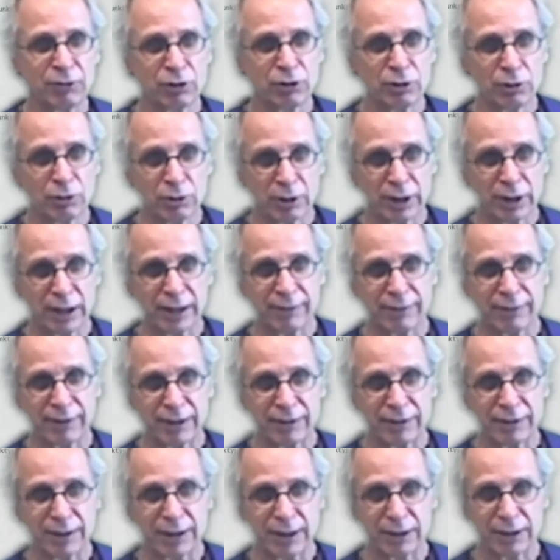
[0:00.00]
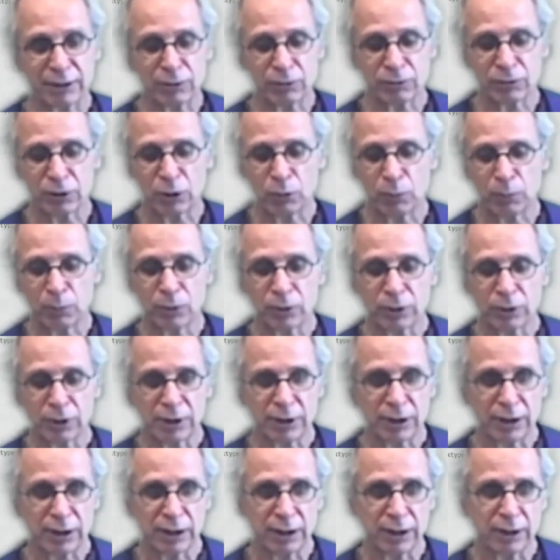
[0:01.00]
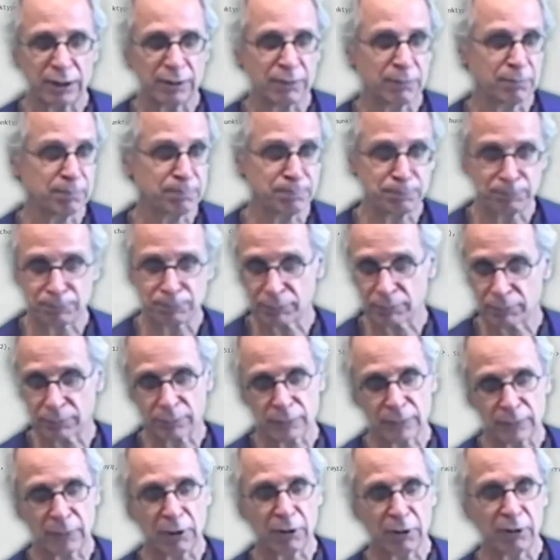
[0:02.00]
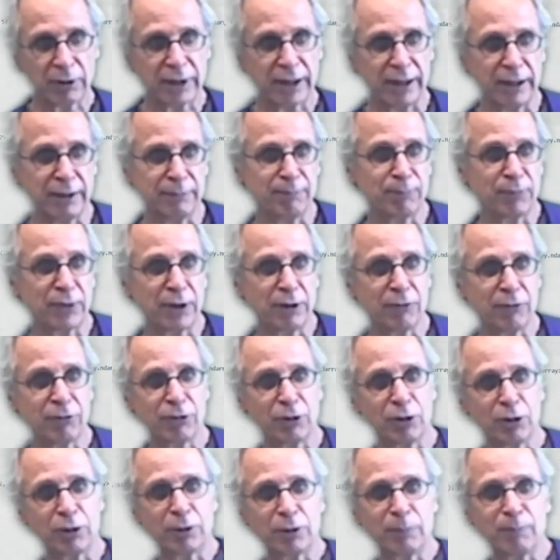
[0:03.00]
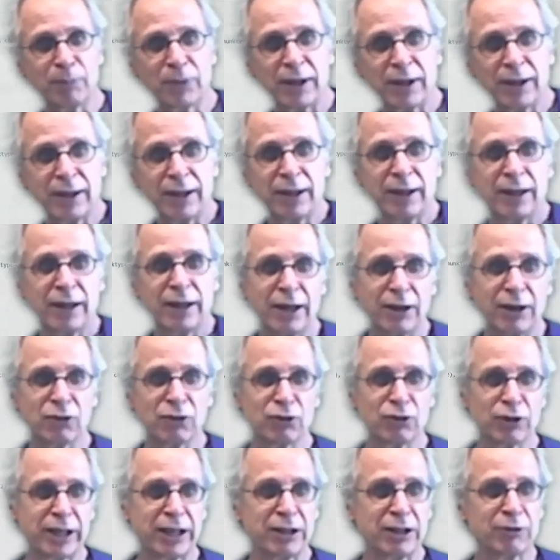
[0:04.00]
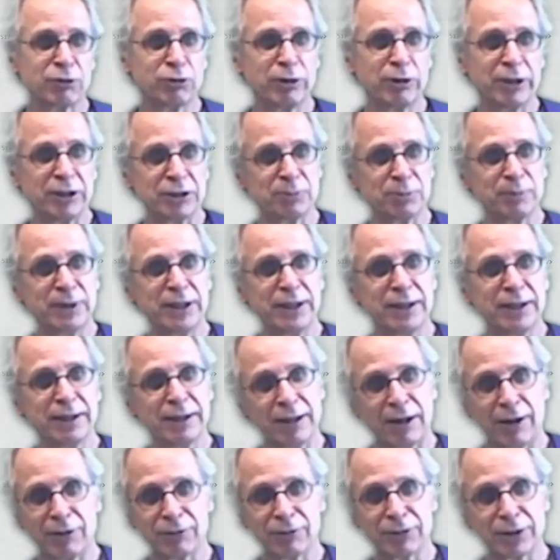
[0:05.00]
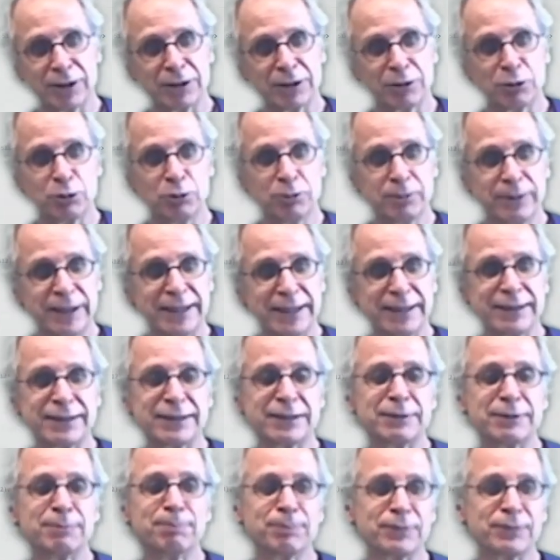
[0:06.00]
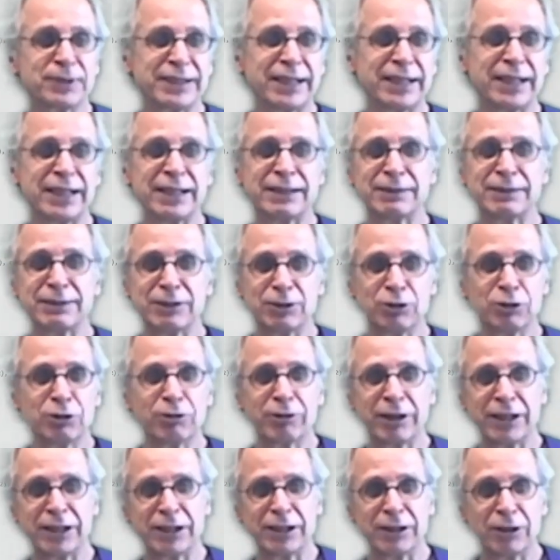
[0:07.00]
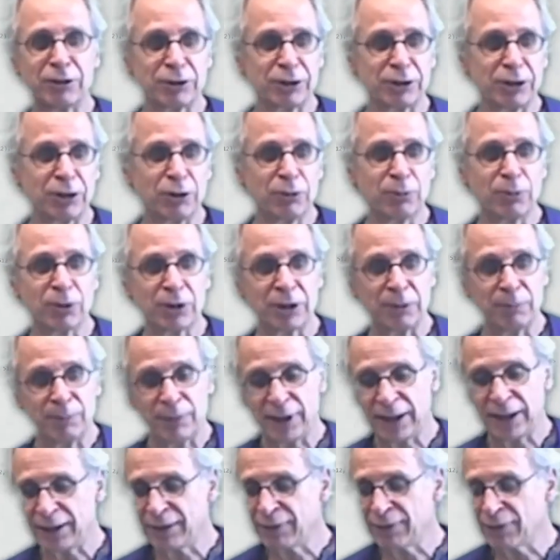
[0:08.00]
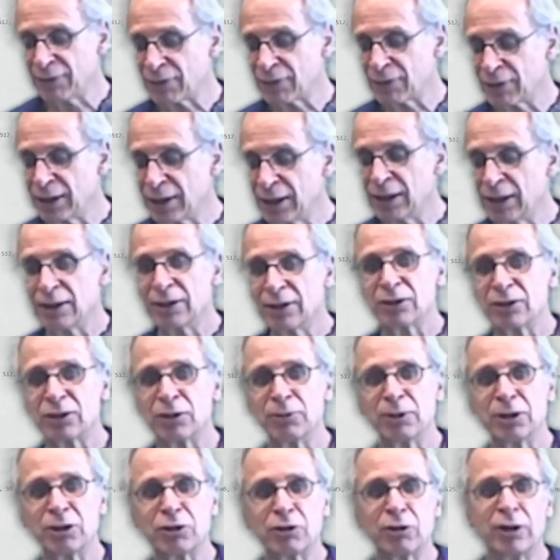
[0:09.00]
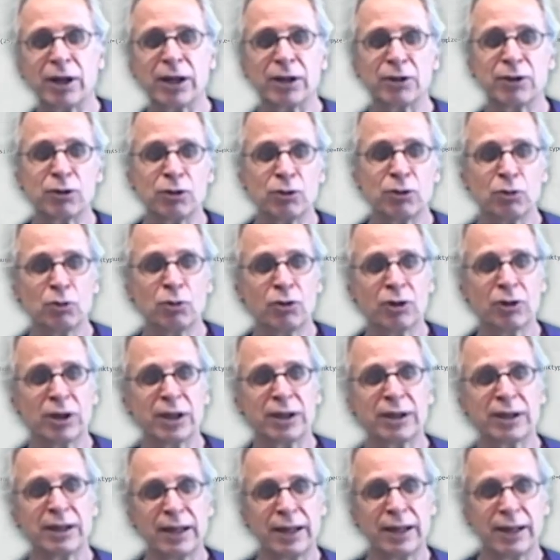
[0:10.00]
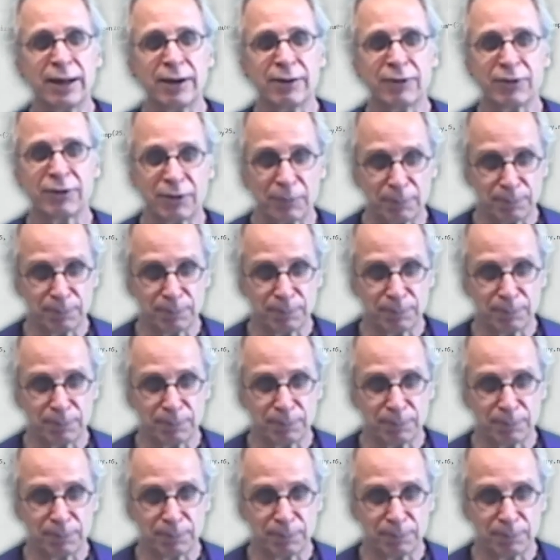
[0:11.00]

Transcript: you look at that kind of notebook if you're as forgetful as me after 2 weeks, then you already don't know what it means. So we're trying to do that as